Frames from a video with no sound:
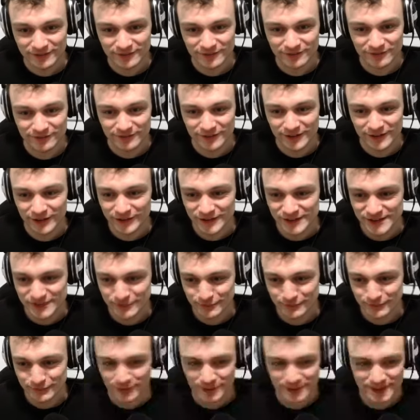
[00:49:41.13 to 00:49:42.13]
very
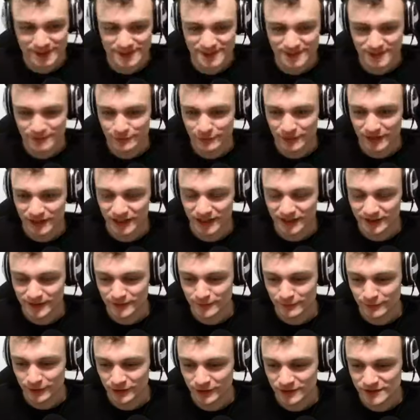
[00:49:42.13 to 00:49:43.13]
surprised that we got
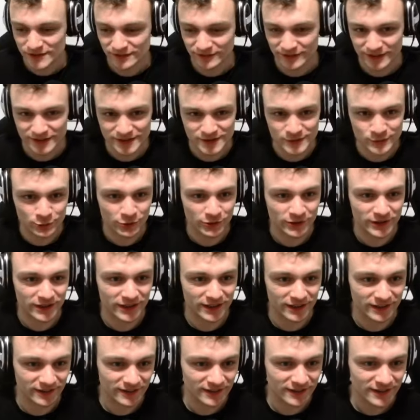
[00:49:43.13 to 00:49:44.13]
the mouse events
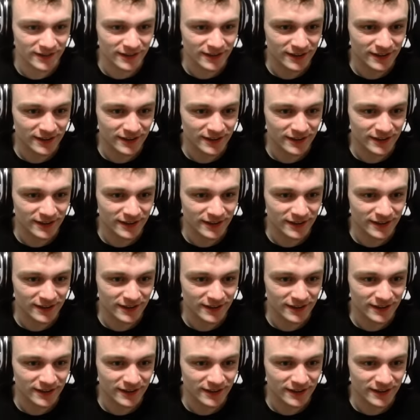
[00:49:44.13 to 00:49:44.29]
working